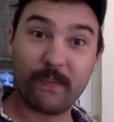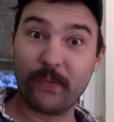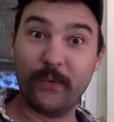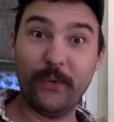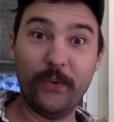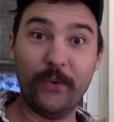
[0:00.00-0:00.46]

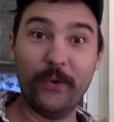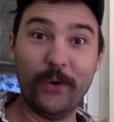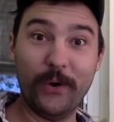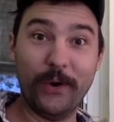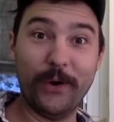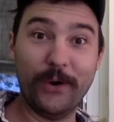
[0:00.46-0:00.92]

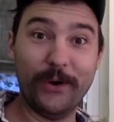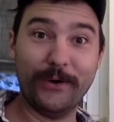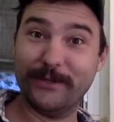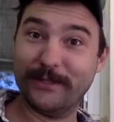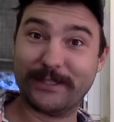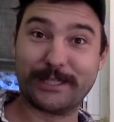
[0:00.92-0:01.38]

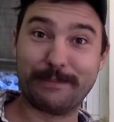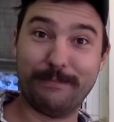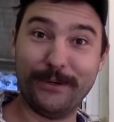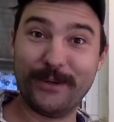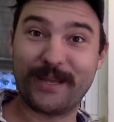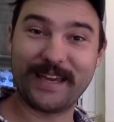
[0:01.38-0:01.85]
Ooh,
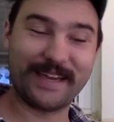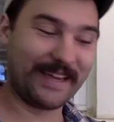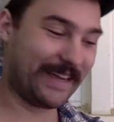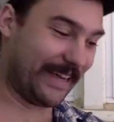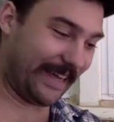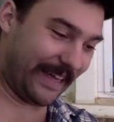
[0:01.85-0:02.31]

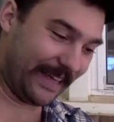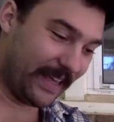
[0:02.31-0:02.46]
spooky.